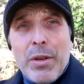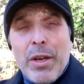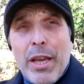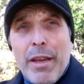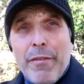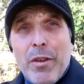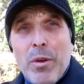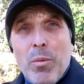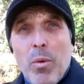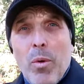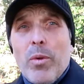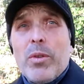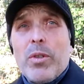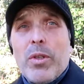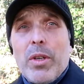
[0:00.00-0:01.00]
If you
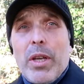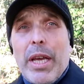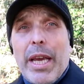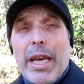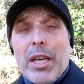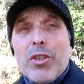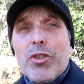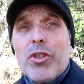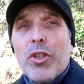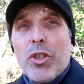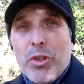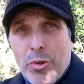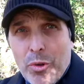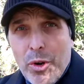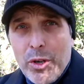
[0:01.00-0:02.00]
want a
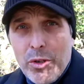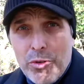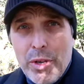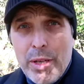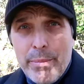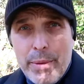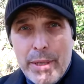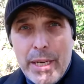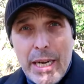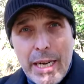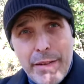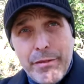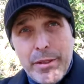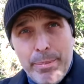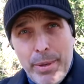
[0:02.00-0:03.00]
strong treatment, and
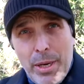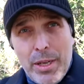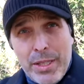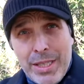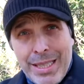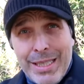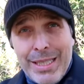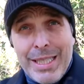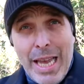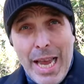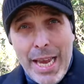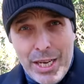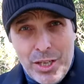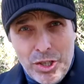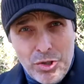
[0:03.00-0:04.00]
if the person can
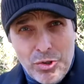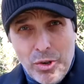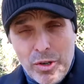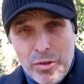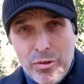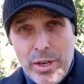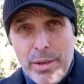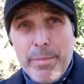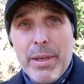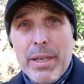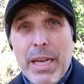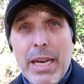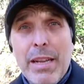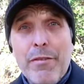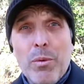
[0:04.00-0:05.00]
take a strong treatment,
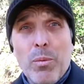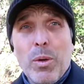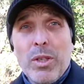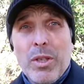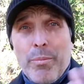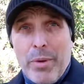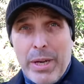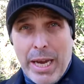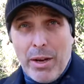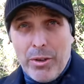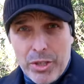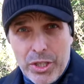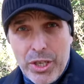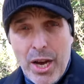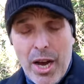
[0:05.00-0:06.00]
and if you want to bring out
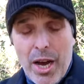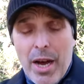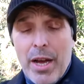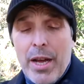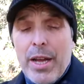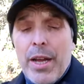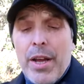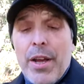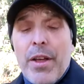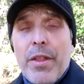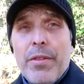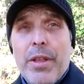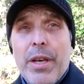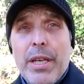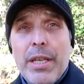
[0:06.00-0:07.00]
sha,
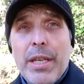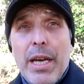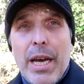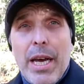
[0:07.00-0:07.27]
then